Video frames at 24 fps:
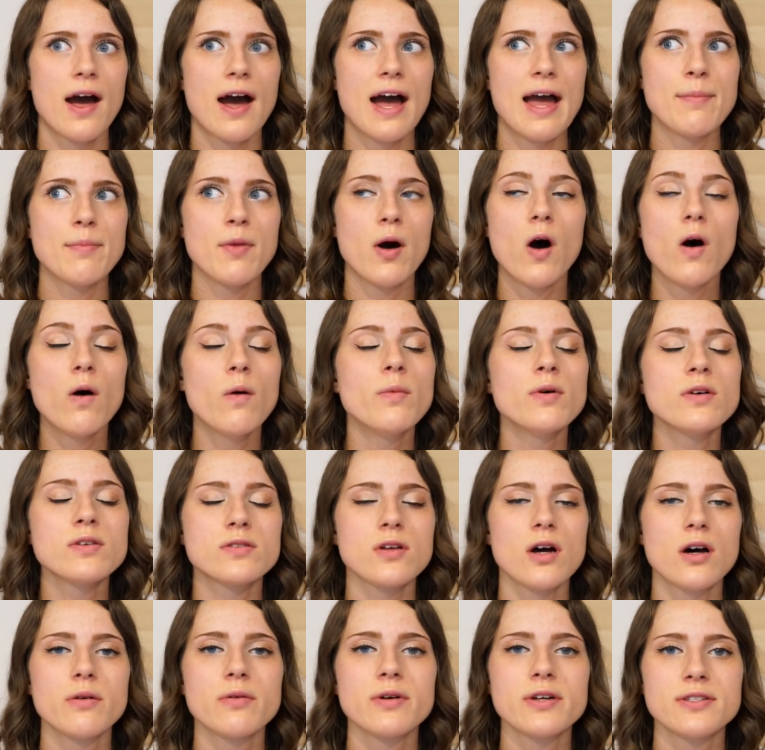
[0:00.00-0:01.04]
I'm
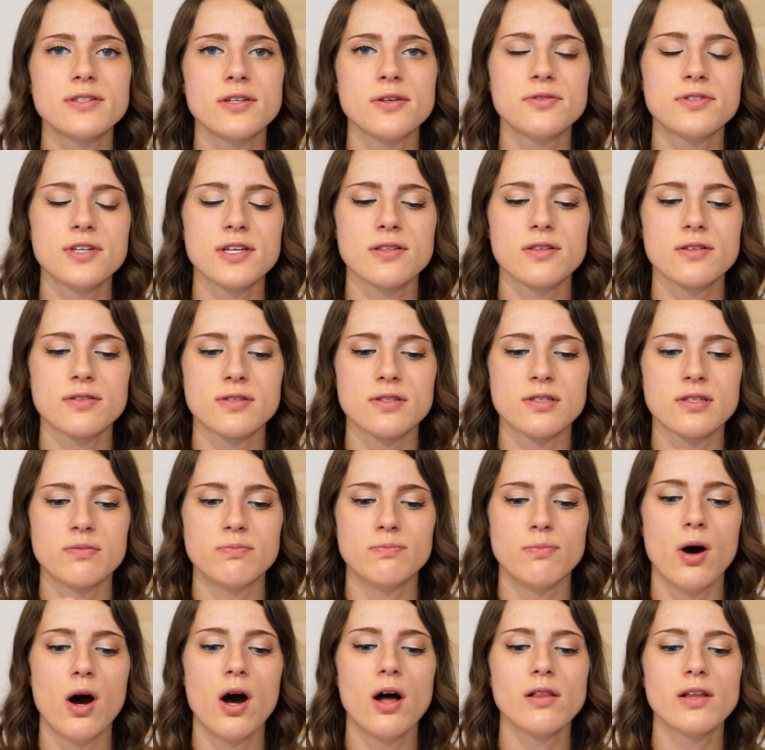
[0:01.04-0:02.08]
almost always using the
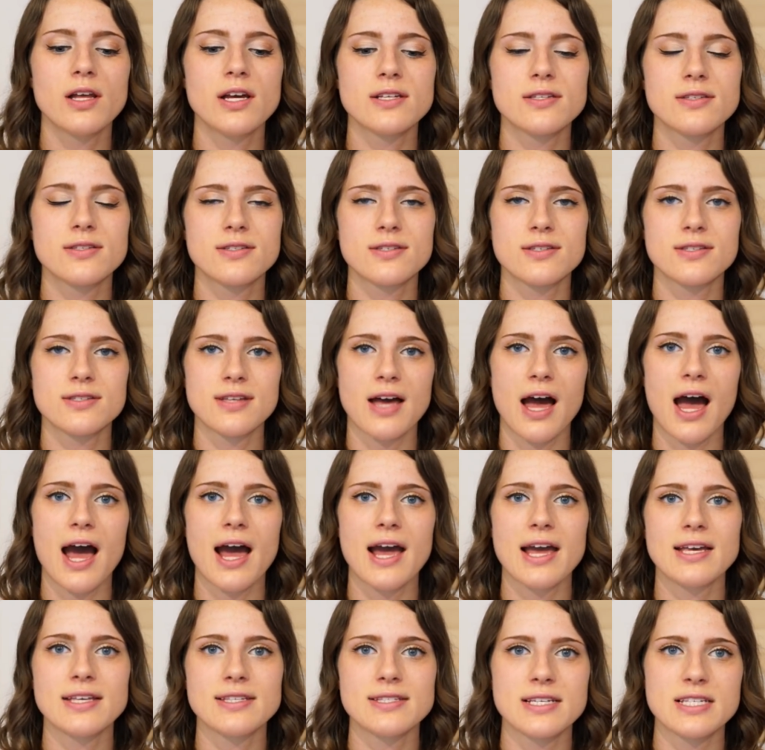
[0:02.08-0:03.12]
smallest
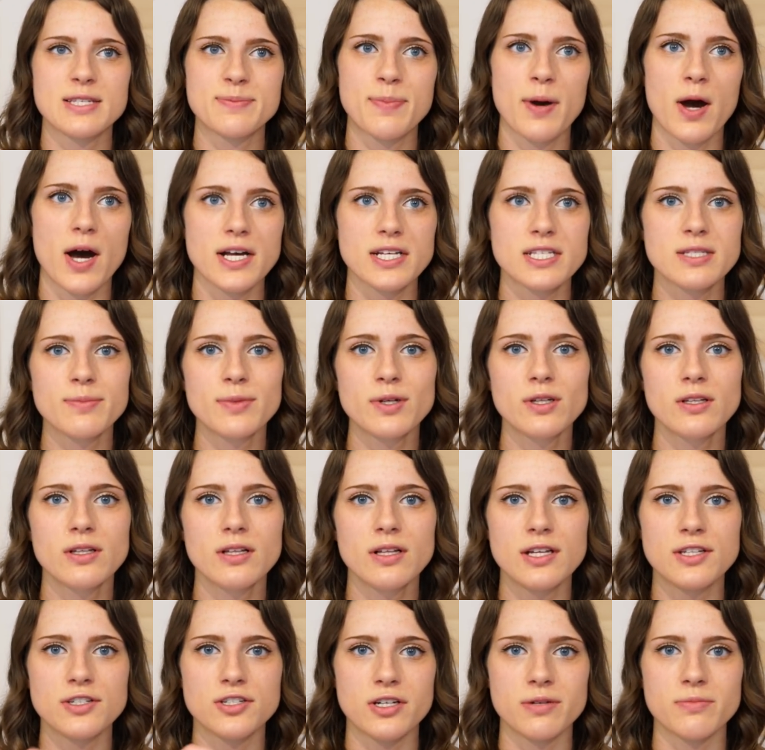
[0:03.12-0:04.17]
size as
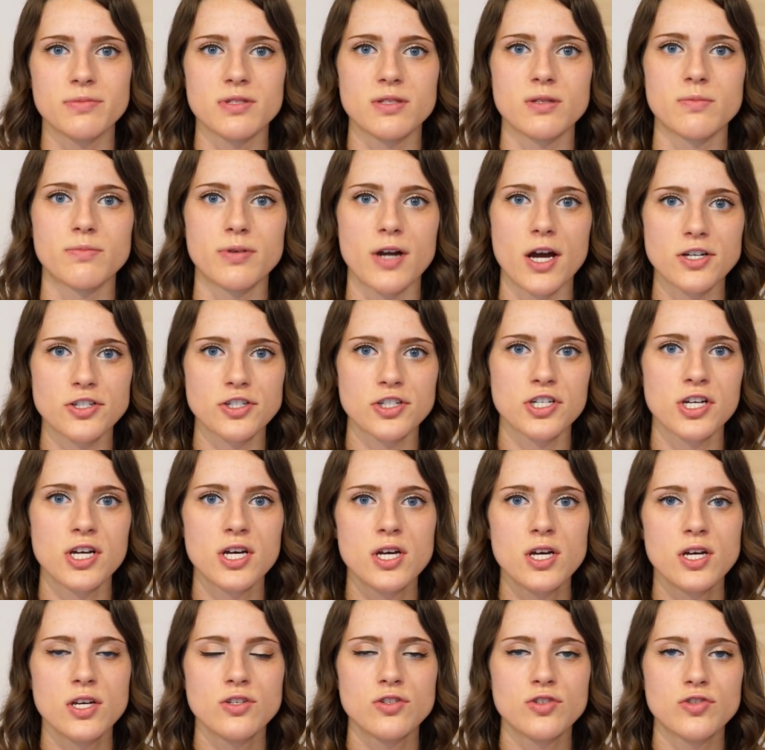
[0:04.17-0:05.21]
possible in terms of the brush
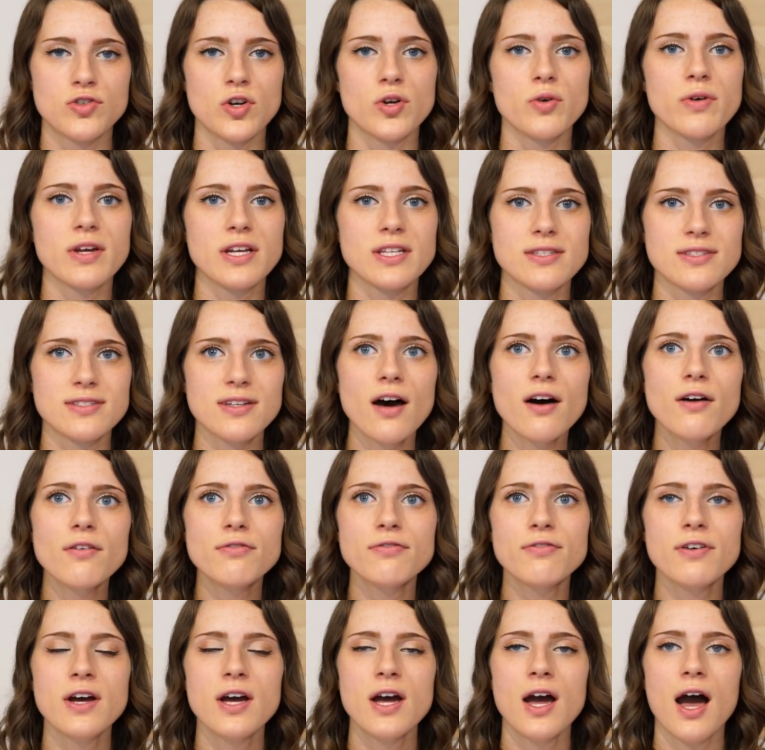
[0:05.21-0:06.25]
stroke
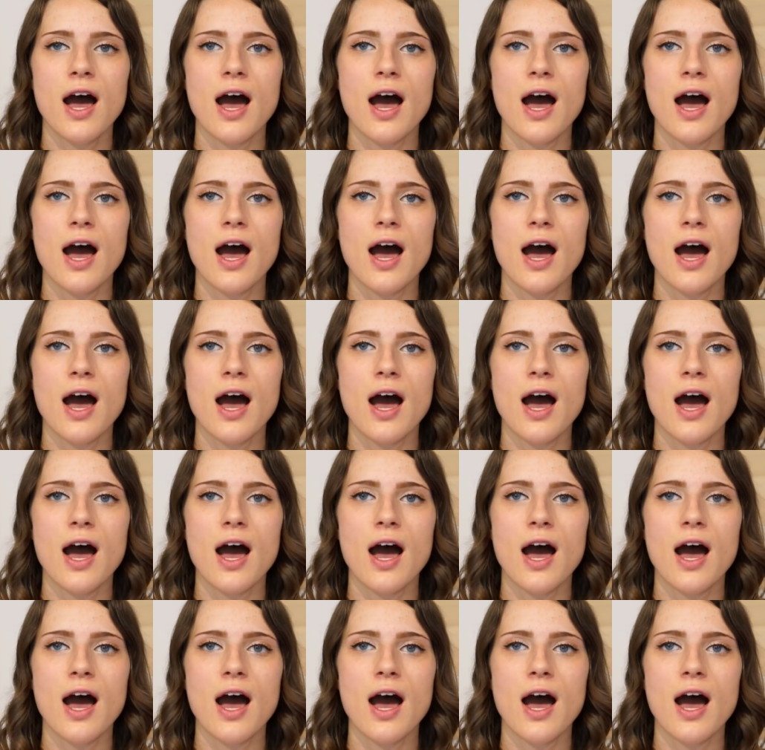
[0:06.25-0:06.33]
itself.